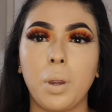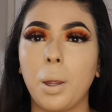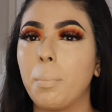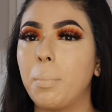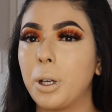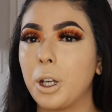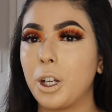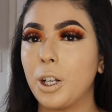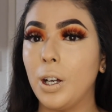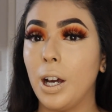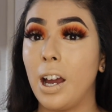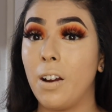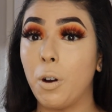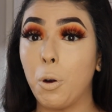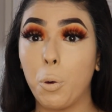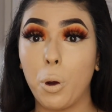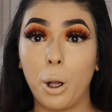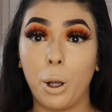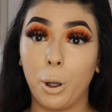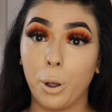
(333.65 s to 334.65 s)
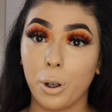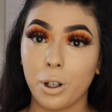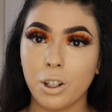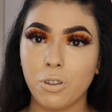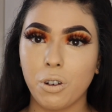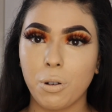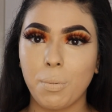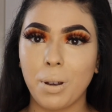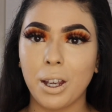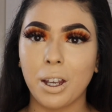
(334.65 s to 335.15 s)
But you know, everyone learns
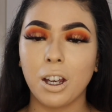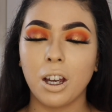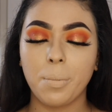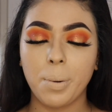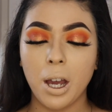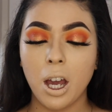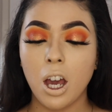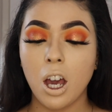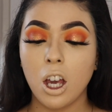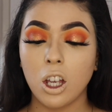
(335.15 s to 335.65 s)
from makeup.